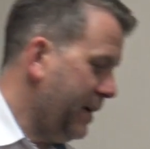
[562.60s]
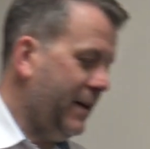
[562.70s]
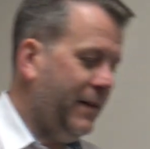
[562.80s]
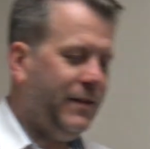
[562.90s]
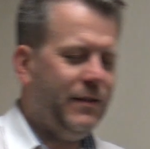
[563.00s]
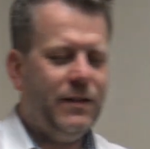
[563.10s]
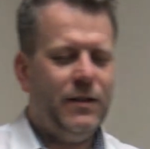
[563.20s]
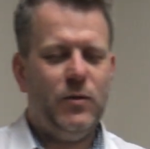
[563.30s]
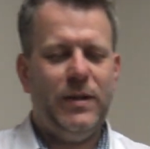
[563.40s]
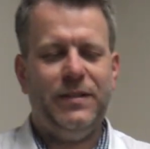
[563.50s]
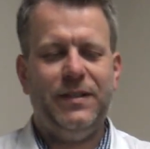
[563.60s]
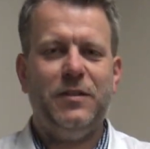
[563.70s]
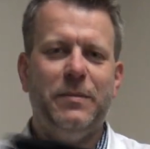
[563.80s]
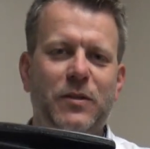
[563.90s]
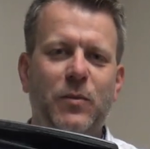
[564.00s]
This is a 20
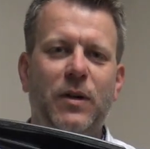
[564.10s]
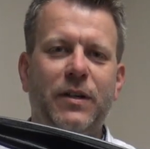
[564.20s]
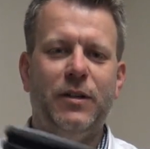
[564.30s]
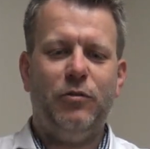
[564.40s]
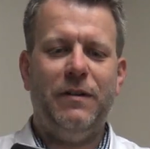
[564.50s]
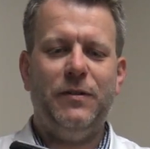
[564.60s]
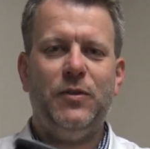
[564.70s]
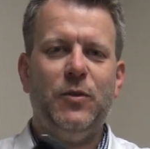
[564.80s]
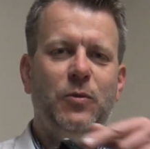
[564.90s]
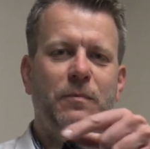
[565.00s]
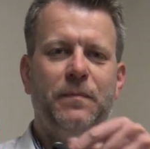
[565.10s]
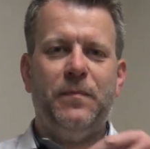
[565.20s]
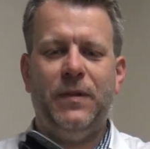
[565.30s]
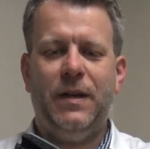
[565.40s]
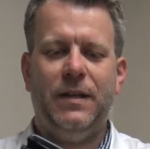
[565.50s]
centimetre wide crevice tool.
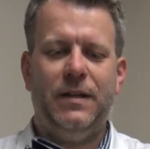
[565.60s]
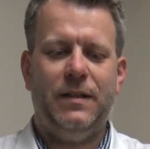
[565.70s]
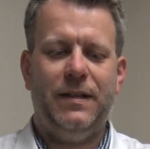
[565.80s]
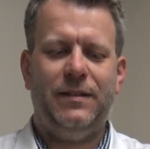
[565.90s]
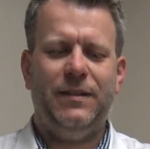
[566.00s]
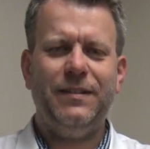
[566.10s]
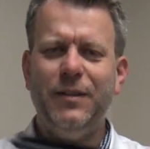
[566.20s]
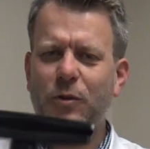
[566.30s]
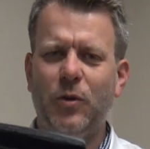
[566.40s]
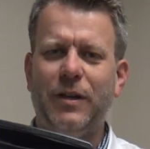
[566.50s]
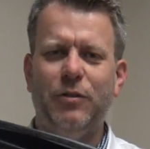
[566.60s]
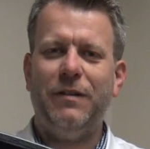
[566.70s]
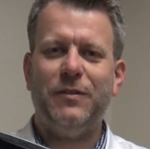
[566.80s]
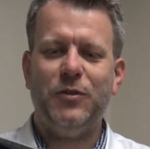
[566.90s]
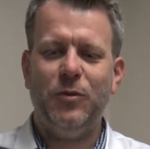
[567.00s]
They still call it
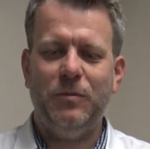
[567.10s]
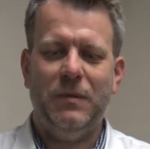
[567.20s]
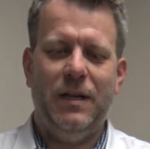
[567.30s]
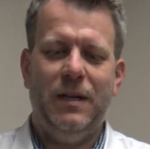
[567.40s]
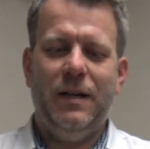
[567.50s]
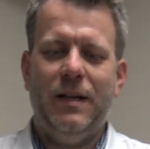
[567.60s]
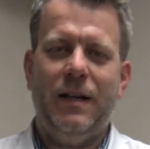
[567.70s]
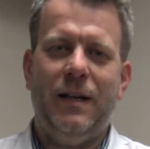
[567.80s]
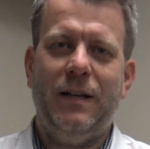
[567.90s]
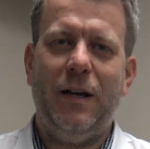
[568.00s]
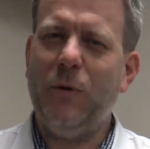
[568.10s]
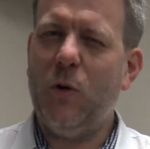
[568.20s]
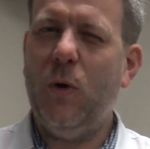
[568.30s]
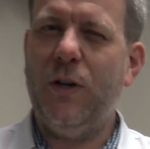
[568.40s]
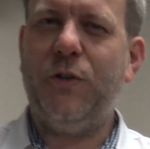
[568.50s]
crevice tool. I'm not
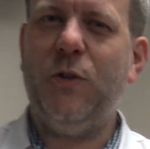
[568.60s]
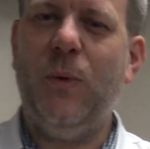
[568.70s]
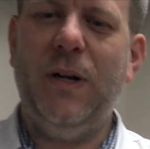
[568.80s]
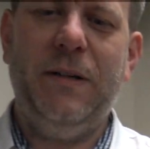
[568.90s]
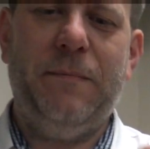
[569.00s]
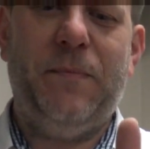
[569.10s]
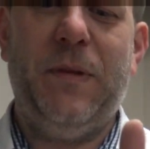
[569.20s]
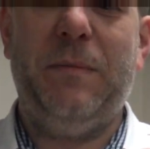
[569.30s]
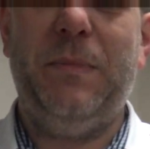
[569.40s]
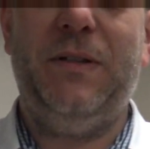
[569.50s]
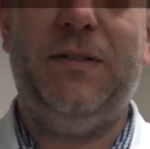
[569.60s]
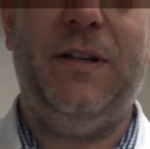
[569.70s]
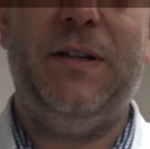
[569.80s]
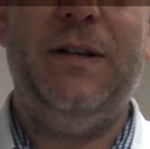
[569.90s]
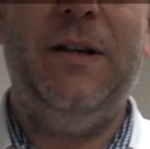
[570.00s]
quite sure why,
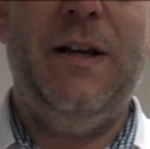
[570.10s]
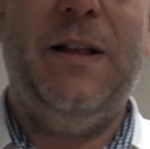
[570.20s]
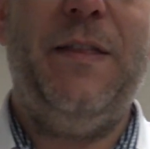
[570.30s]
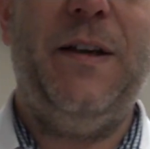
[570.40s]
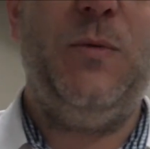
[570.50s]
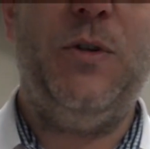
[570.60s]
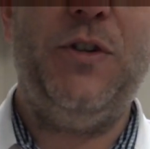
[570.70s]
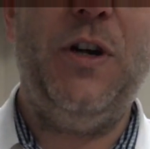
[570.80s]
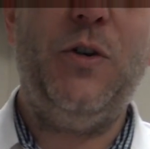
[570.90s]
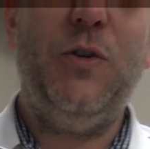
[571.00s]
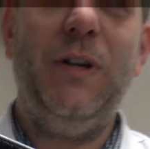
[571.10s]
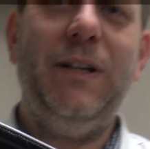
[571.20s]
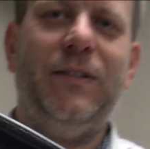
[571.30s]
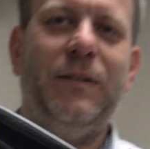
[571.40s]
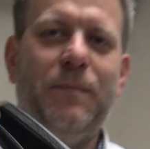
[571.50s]
but that's what Shark call
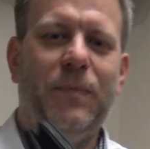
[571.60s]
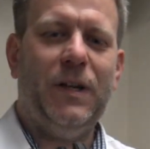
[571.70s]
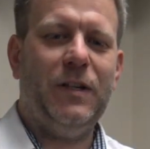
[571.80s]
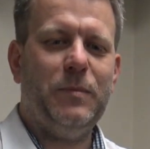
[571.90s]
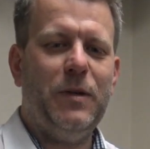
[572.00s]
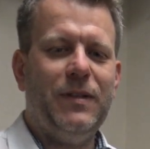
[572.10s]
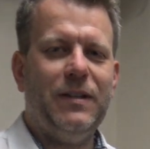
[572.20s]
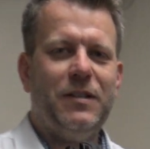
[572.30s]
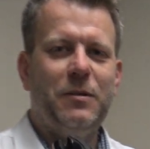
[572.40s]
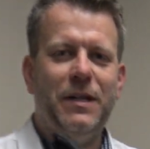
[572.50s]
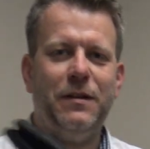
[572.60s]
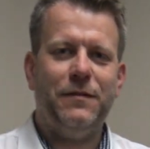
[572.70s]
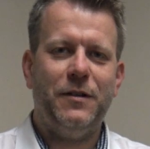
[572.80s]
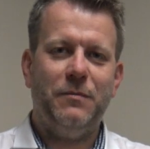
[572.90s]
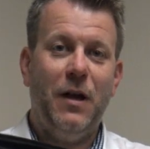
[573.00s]
it. And I suppose that's going to be
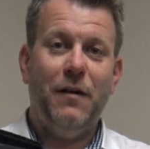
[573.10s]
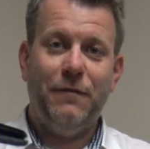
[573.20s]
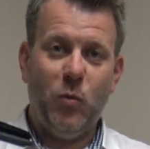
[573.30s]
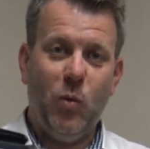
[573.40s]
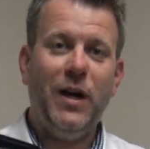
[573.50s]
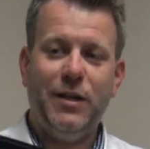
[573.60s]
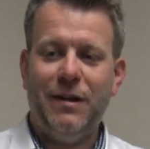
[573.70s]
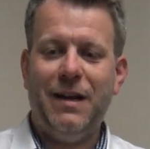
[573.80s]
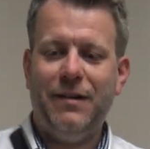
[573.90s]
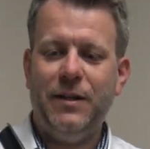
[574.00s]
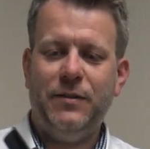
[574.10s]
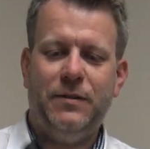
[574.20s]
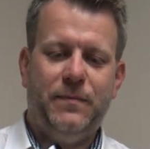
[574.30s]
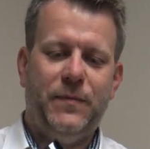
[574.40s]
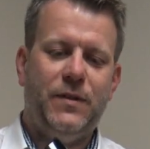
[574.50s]
for wider areas.
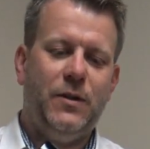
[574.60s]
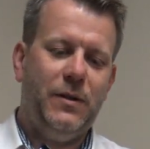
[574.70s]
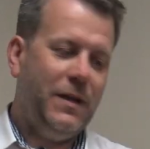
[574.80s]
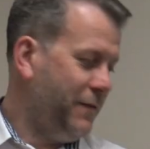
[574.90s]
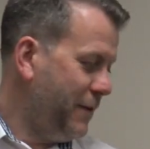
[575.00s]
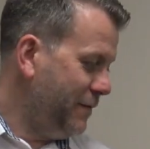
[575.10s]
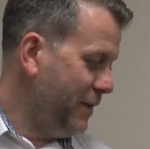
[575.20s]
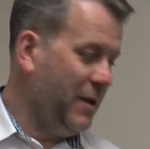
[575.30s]
So if you've,